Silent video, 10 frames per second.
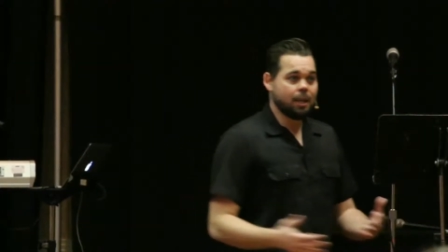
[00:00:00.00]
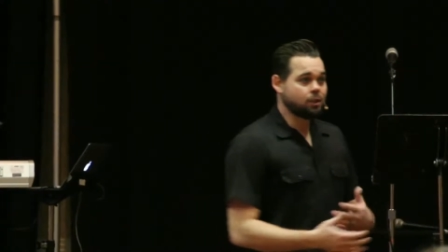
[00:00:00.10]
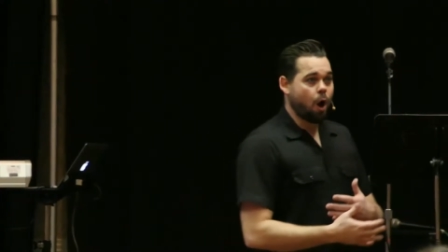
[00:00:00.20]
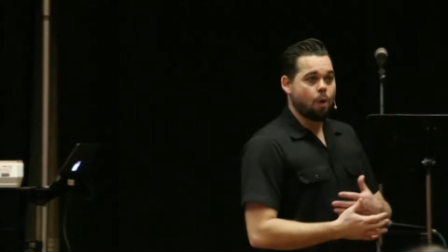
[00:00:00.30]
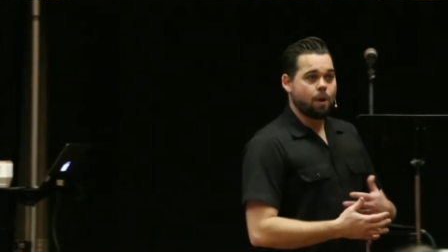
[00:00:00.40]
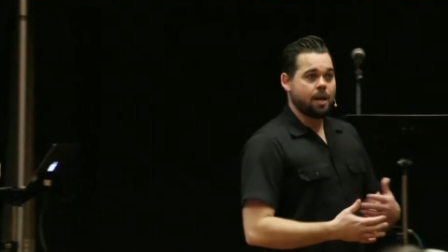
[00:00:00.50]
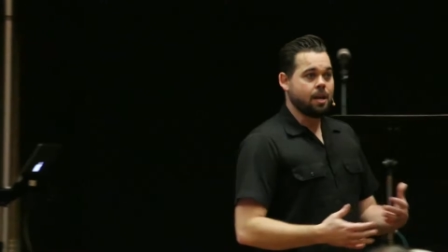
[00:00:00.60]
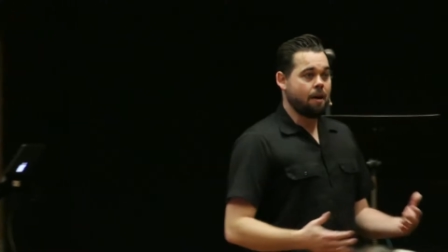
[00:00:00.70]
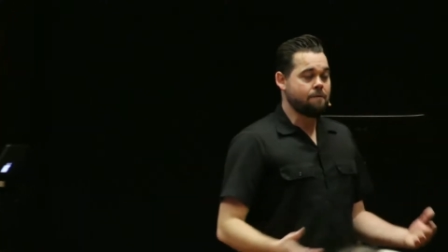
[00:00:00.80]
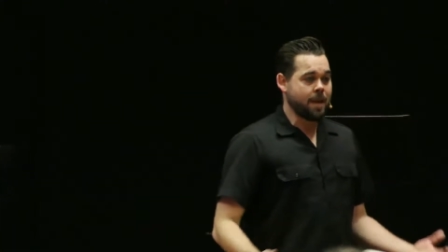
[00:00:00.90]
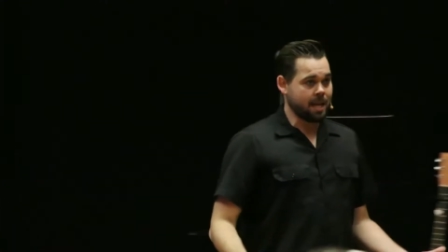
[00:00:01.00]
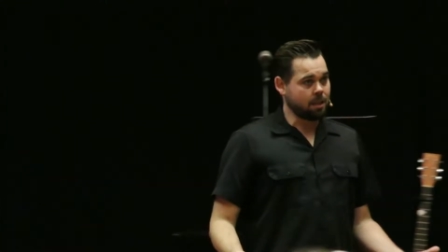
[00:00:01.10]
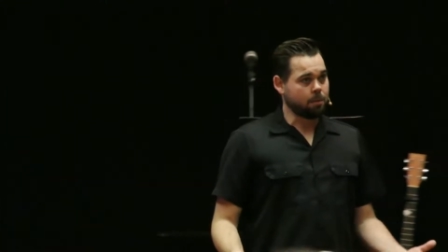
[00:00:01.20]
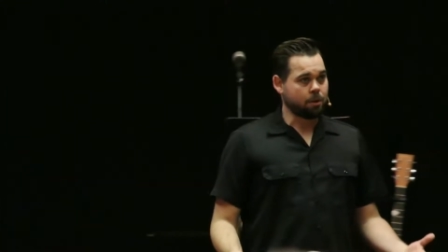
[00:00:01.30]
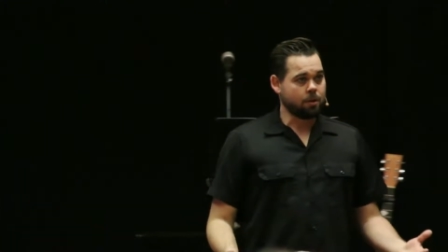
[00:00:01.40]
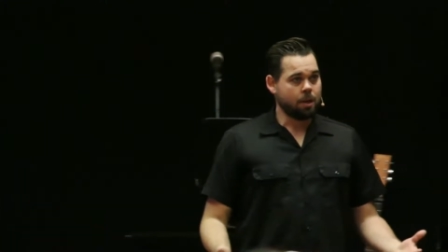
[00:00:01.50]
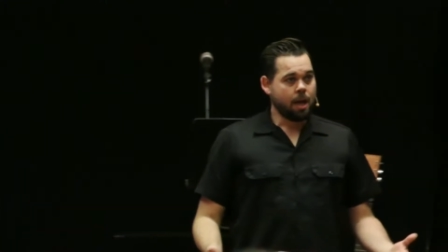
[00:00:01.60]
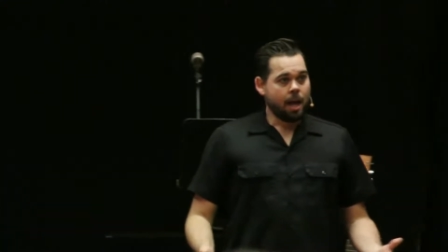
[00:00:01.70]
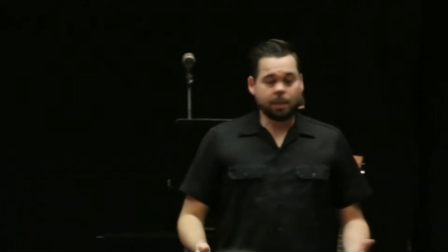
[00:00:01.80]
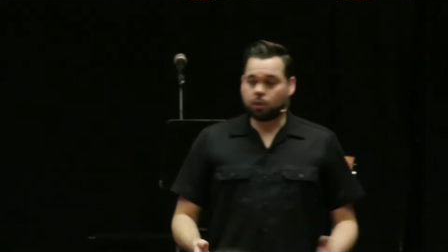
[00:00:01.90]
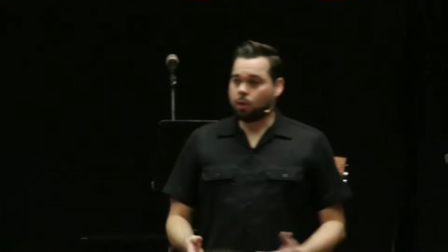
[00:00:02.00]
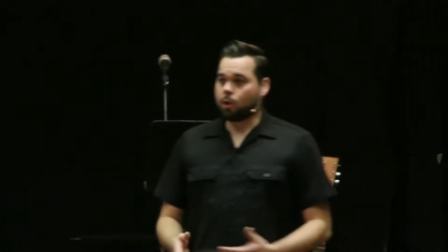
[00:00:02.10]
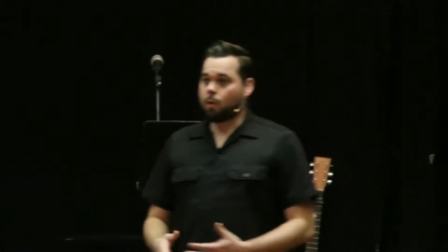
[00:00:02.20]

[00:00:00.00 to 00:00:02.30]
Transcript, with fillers: It's already available. And so the